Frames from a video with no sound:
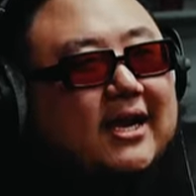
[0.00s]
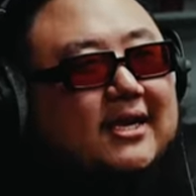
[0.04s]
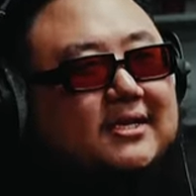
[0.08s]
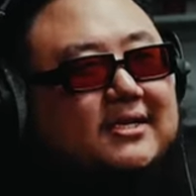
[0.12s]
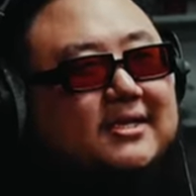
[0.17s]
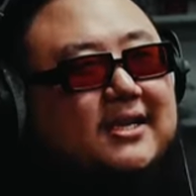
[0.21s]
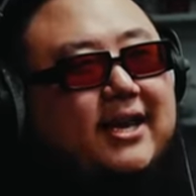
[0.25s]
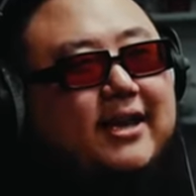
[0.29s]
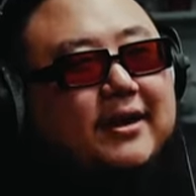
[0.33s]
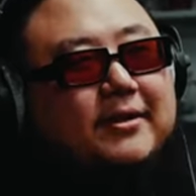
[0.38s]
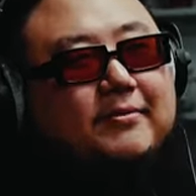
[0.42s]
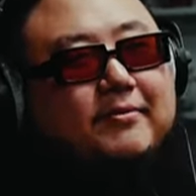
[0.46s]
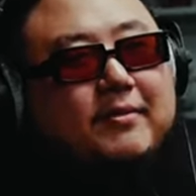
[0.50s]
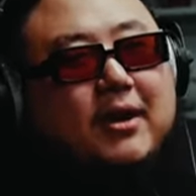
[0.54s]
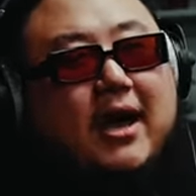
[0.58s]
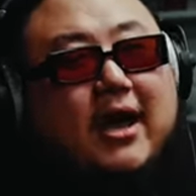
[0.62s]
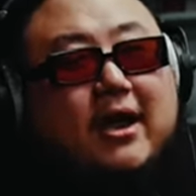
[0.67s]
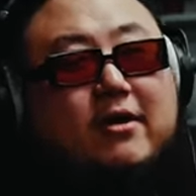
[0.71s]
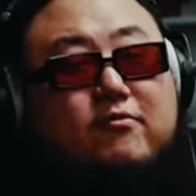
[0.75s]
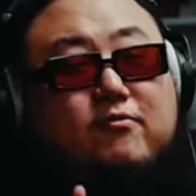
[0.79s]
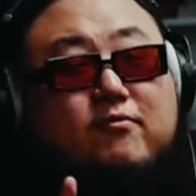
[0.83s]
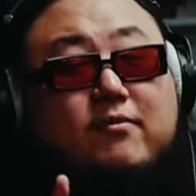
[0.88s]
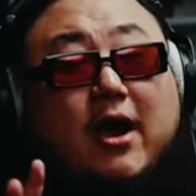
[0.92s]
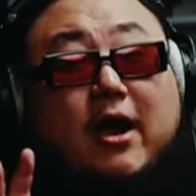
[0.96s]
say,
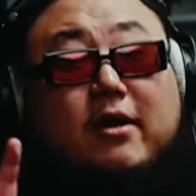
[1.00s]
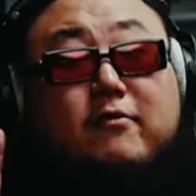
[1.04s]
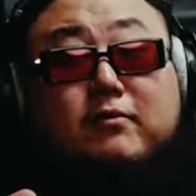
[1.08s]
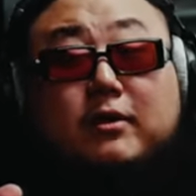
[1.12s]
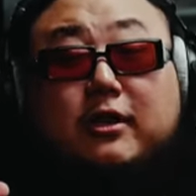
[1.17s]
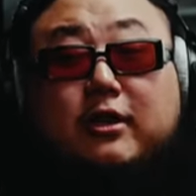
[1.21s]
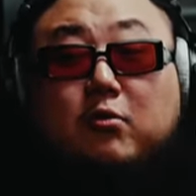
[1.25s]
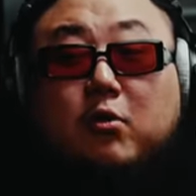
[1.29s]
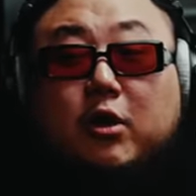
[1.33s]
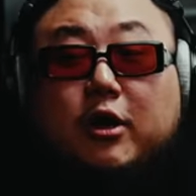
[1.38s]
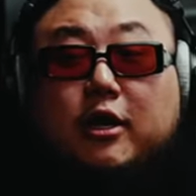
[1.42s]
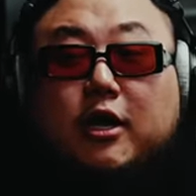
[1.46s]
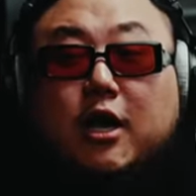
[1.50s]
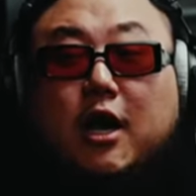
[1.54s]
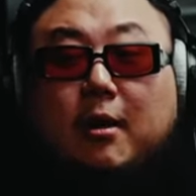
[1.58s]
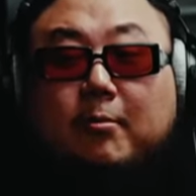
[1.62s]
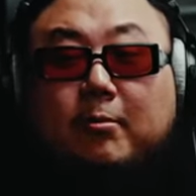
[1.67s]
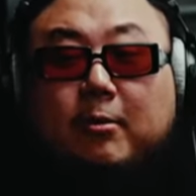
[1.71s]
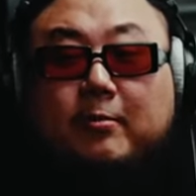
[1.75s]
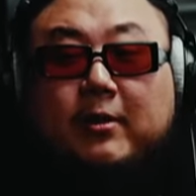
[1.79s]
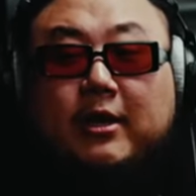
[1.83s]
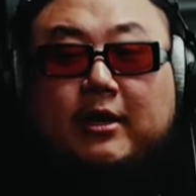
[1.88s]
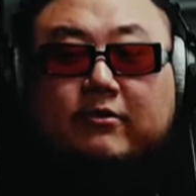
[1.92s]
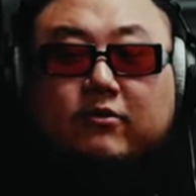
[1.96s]
I, I really want to
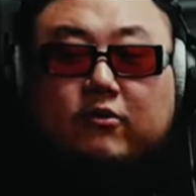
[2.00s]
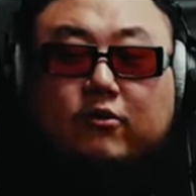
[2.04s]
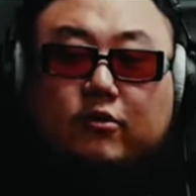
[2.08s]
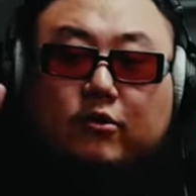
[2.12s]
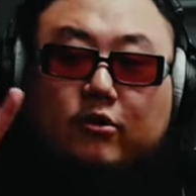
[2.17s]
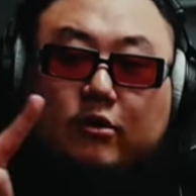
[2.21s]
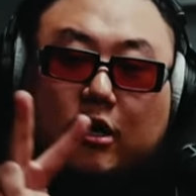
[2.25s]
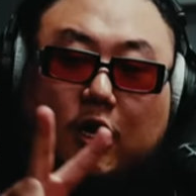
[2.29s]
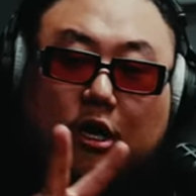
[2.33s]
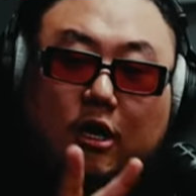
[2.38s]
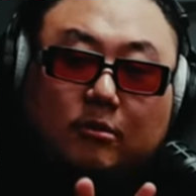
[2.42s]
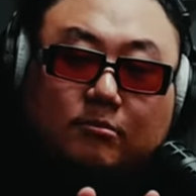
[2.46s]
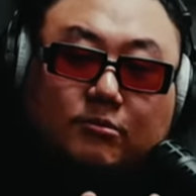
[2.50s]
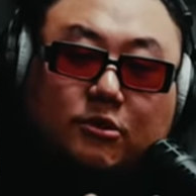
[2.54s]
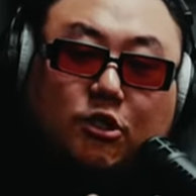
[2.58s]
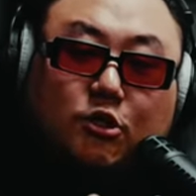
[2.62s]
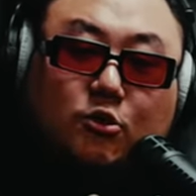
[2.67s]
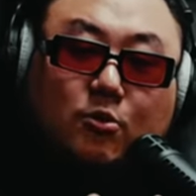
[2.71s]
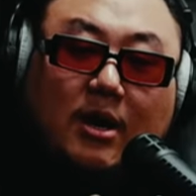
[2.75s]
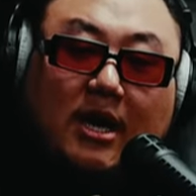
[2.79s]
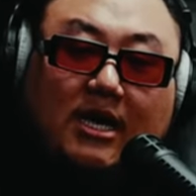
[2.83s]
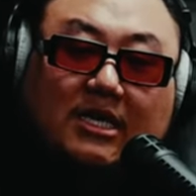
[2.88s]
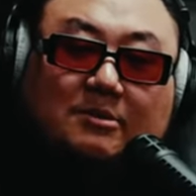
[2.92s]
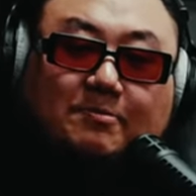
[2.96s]
compliment um,
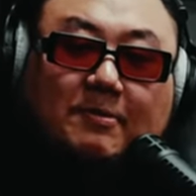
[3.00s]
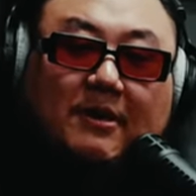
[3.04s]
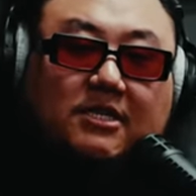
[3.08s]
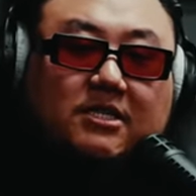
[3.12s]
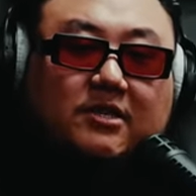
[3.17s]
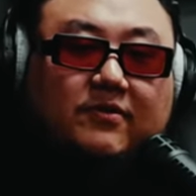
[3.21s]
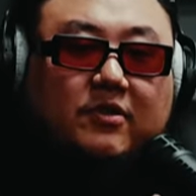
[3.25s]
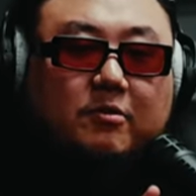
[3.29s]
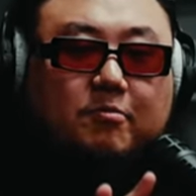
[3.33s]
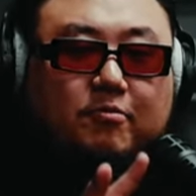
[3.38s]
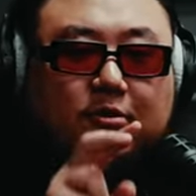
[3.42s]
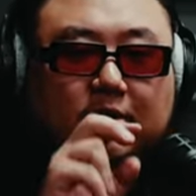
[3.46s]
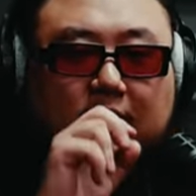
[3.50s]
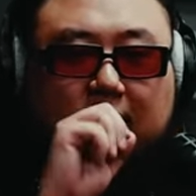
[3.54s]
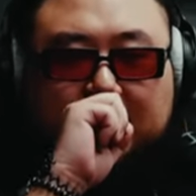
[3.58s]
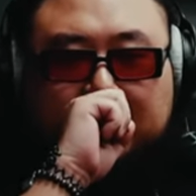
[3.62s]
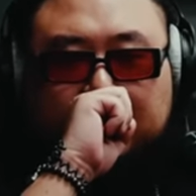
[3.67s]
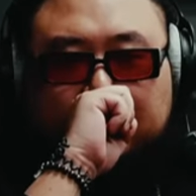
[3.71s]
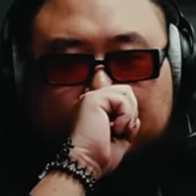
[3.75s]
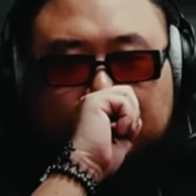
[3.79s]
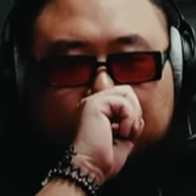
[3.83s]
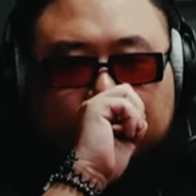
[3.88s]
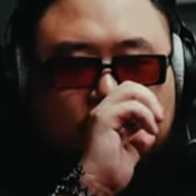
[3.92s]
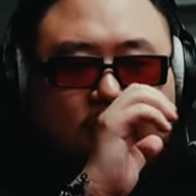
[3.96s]
two aspects of the
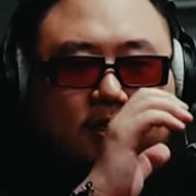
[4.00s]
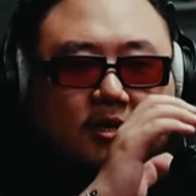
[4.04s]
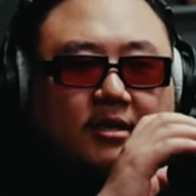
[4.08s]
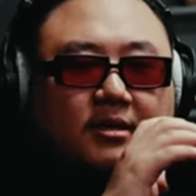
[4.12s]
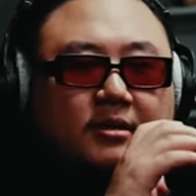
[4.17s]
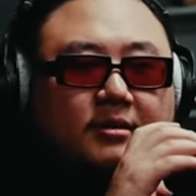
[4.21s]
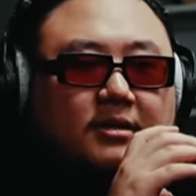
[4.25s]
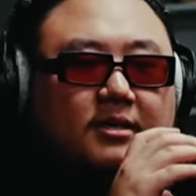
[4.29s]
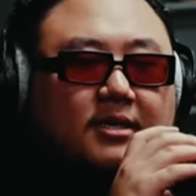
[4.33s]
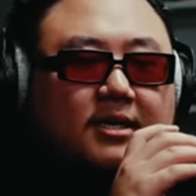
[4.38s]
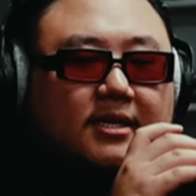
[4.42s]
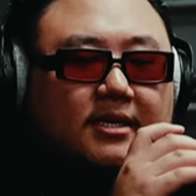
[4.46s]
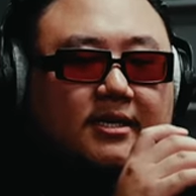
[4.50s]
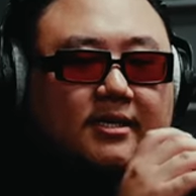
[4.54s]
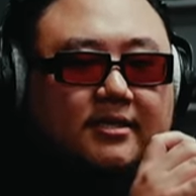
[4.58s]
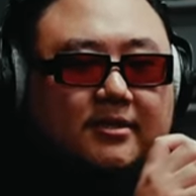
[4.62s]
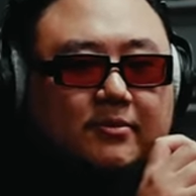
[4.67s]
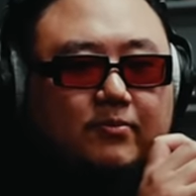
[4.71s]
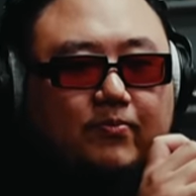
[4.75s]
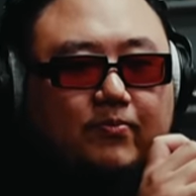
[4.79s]
production because